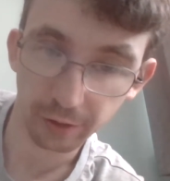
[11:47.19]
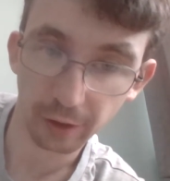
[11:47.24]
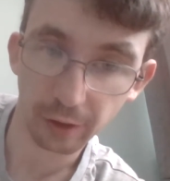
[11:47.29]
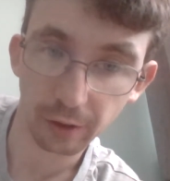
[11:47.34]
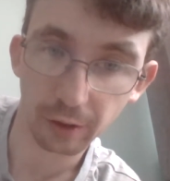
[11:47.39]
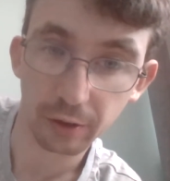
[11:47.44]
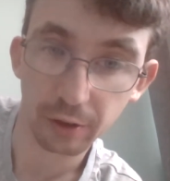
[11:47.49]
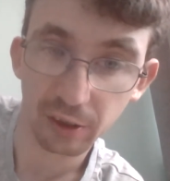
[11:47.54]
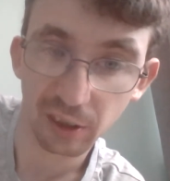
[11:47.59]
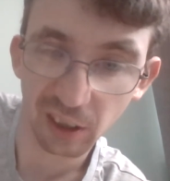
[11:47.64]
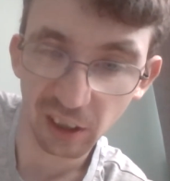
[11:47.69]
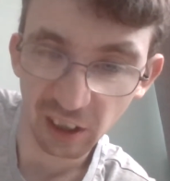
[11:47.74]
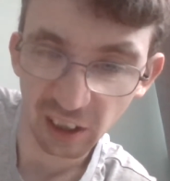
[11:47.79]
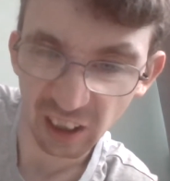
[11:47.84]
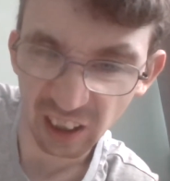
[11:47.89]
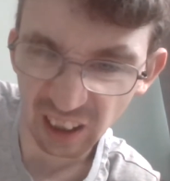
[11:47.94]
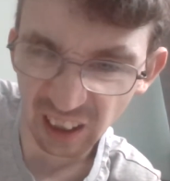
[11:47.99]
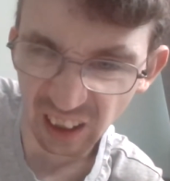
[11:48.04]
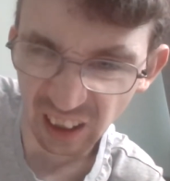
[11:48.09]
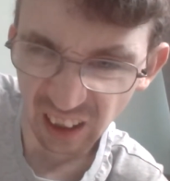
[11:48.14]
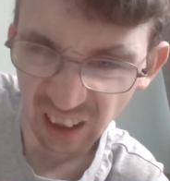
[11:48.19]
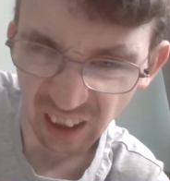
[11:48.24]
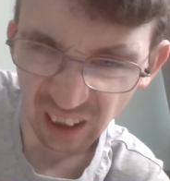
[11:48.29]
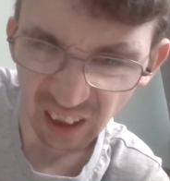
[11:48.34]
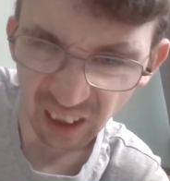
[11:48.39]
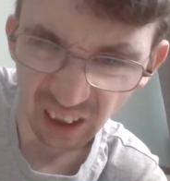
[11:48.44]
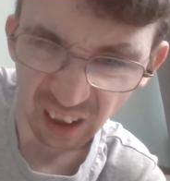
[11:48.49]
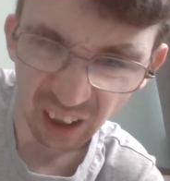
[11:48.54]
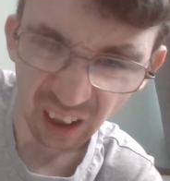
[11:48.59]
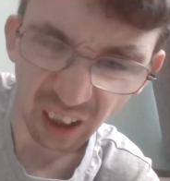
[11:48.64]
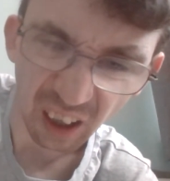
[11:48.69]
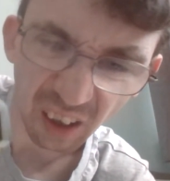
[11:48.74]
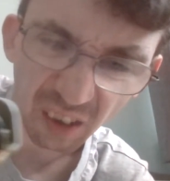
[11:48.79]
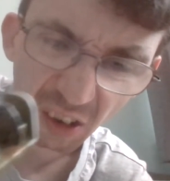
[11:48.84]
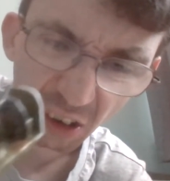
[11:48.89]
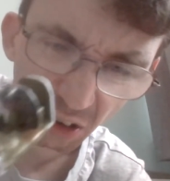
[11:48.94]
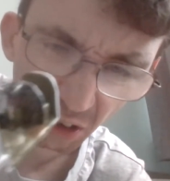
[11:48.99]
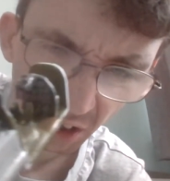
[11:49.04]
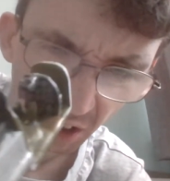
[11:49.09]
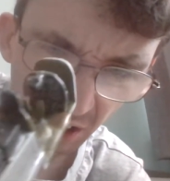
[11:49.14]
I've
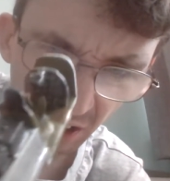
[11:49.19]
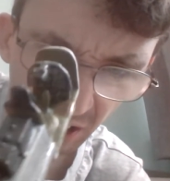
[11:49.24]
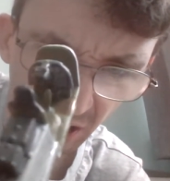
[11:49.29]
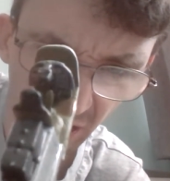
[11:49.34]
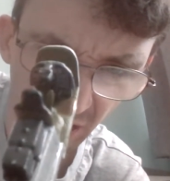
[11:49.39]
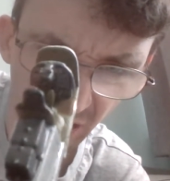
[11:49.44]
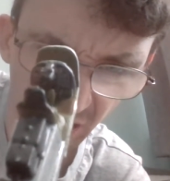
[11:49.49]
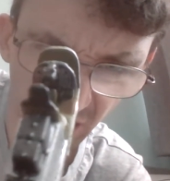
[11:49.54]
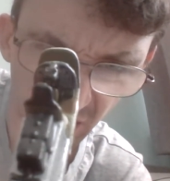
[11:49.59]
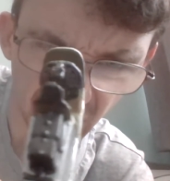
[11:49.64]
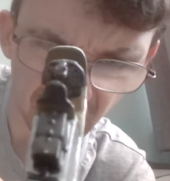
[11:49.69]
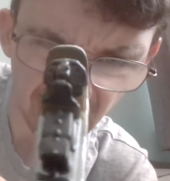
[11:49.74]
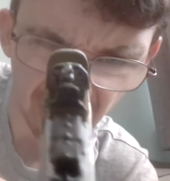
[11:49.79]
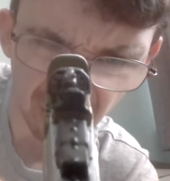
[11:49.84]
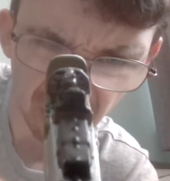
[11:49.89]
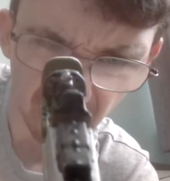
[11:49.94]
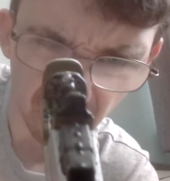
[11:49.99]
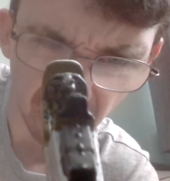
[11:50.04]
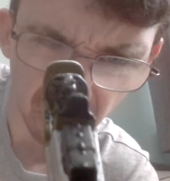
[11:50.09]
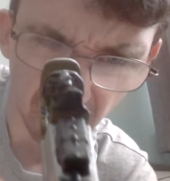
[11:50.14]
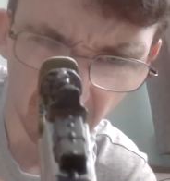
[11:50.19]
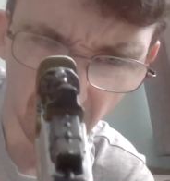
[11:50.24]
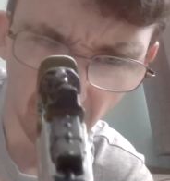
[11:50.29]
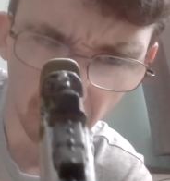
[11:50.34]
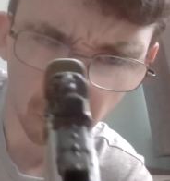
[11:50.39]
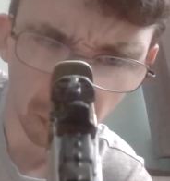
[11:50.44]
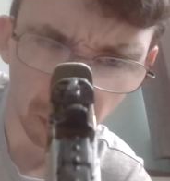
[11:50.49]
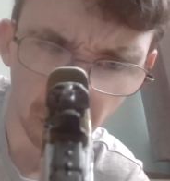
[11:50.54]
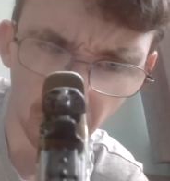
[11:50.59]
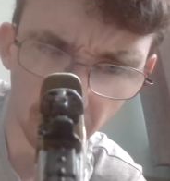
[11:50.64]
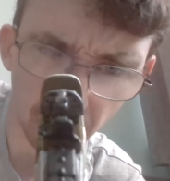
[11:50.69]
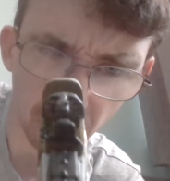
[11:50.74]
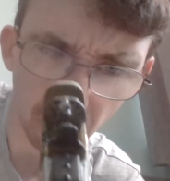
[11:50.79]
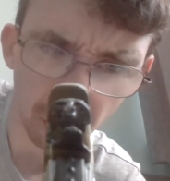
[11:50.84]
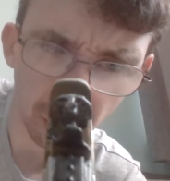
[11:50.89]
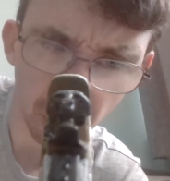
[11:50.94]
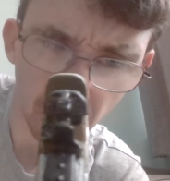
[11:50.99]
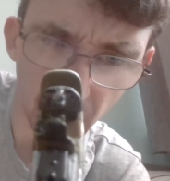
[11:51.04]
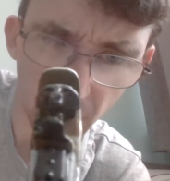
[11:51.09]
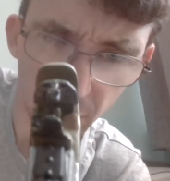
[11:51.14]
got the cockpit, I've got
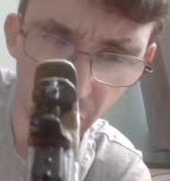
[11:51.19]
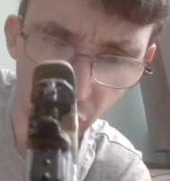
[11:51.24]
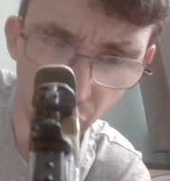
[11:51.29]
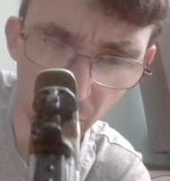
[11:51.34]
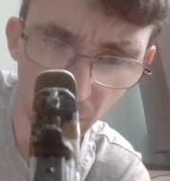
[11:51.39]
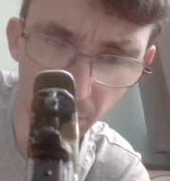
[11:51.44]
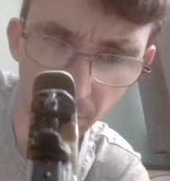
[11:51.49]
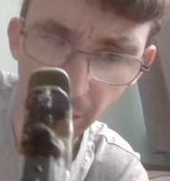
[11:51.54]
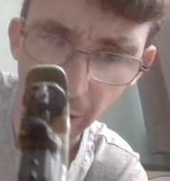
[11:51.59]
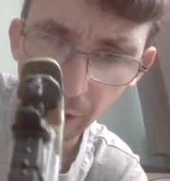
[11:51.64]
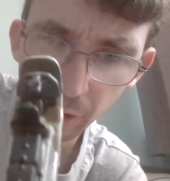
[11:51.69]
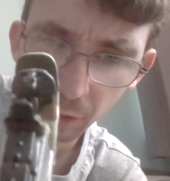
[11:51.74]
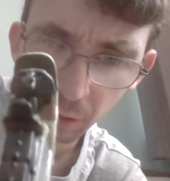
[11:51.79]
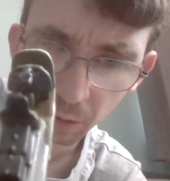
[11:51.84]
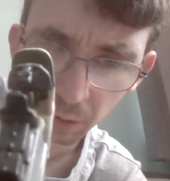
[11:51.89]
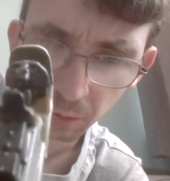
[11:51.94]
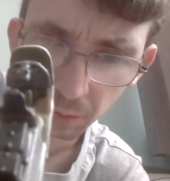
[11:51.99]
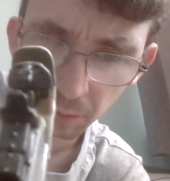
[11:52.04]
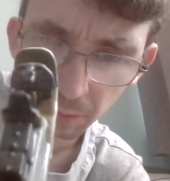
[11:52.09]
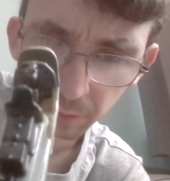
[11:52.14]
the instrument panel,